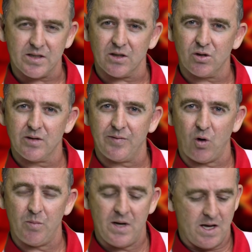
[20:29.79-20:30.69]
He's in good
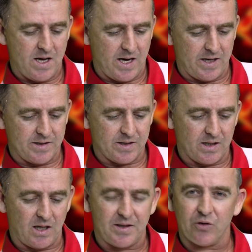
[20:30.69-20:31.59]
form, and
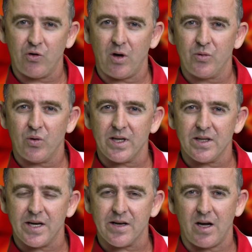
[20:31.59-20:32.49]
I think Rob Roy
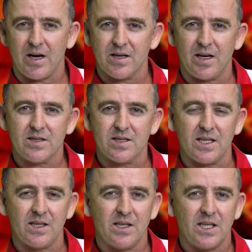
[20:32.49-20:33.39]
in that
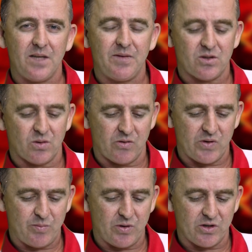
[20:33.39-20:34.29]
990, if he sort of
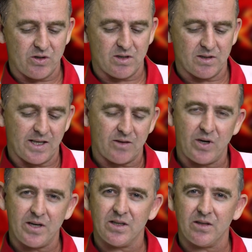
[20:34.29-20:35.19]
reproduces that
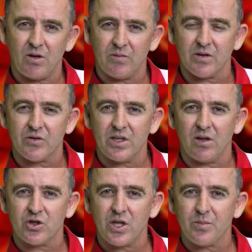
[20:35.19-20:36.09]
run of the
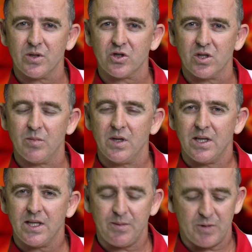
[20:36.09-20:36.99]
3L Championship,
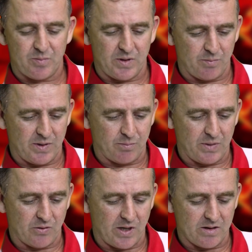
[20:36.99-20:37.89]
he must be a
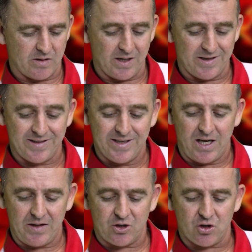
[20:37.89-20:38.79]
big runner there. And
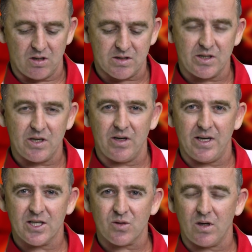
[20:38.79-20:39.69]
I think Charleston Hero
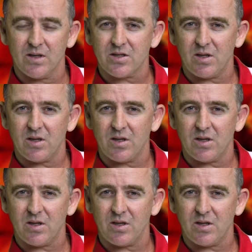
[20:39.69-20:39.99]
as well.